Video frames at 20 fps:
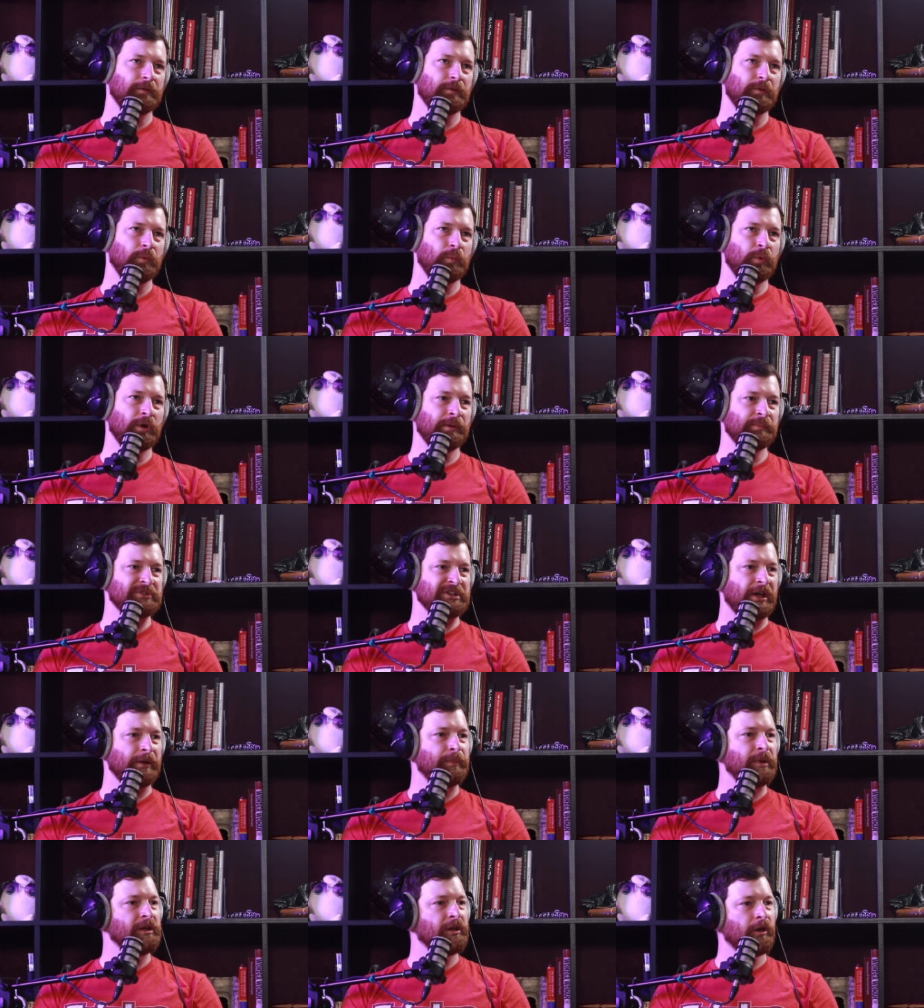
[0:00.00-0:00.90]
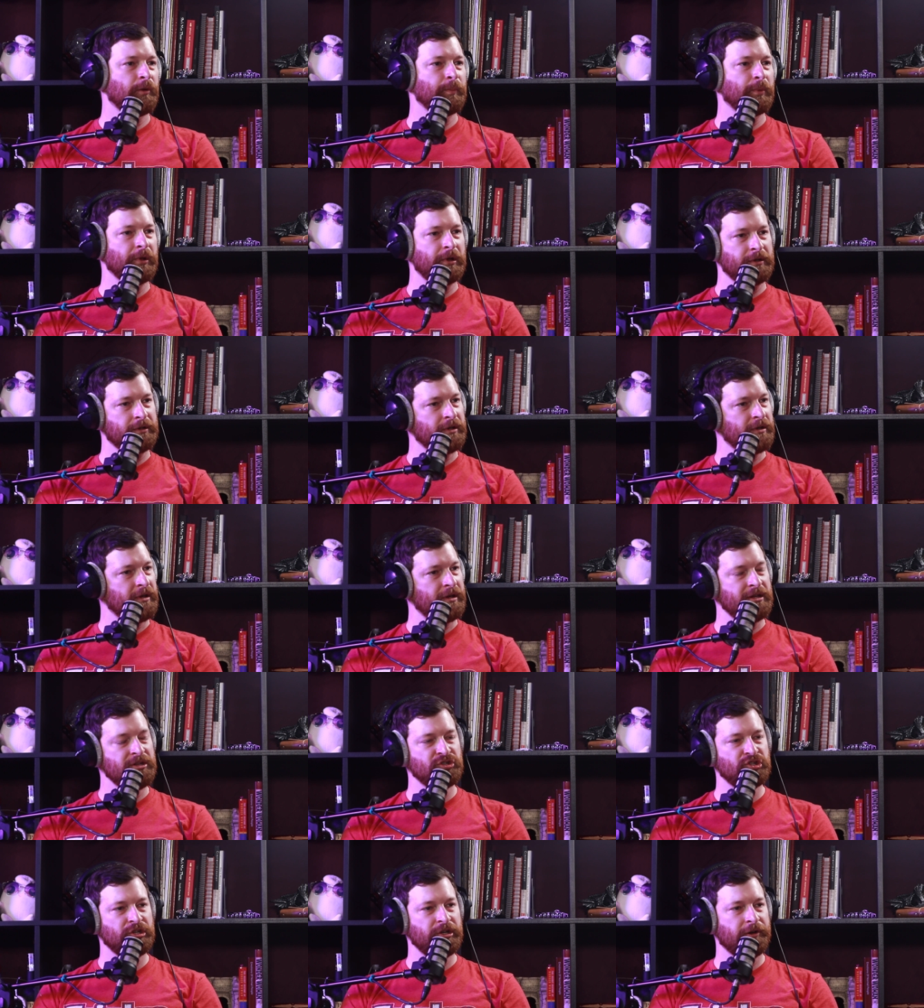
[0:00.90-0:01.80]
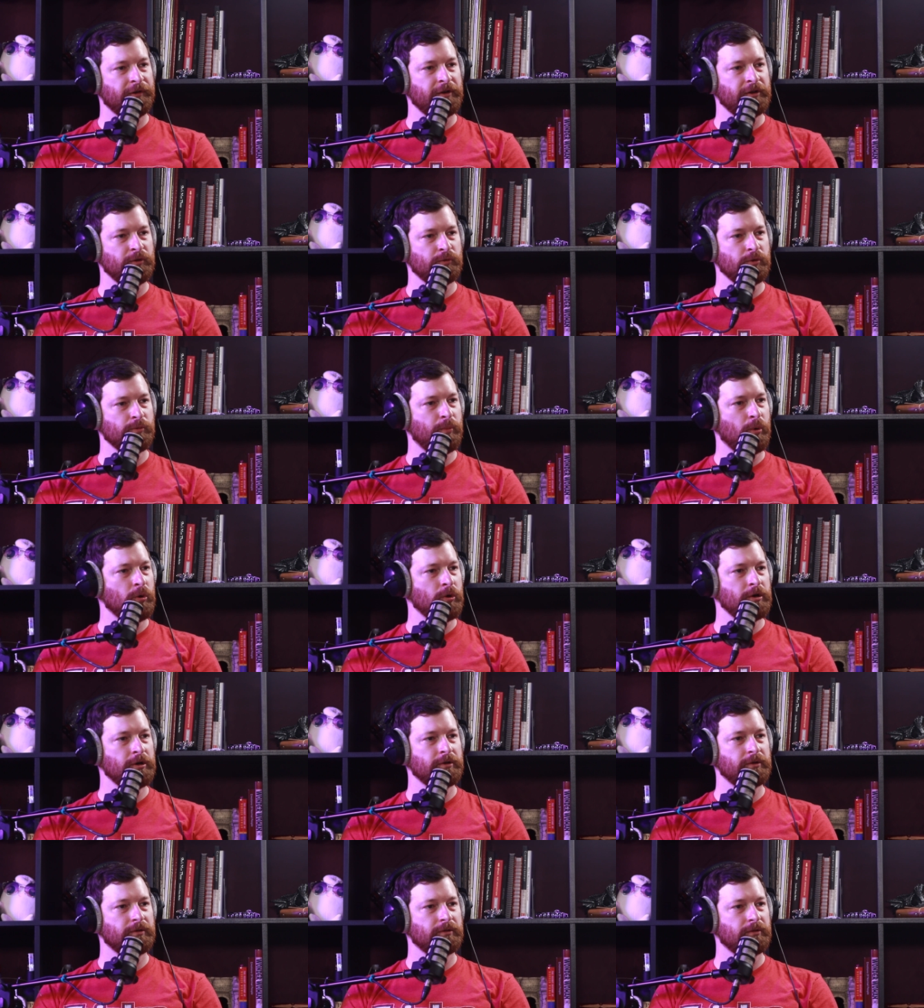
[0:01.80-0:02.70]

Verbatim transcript: when I'm typing up like an engineering report,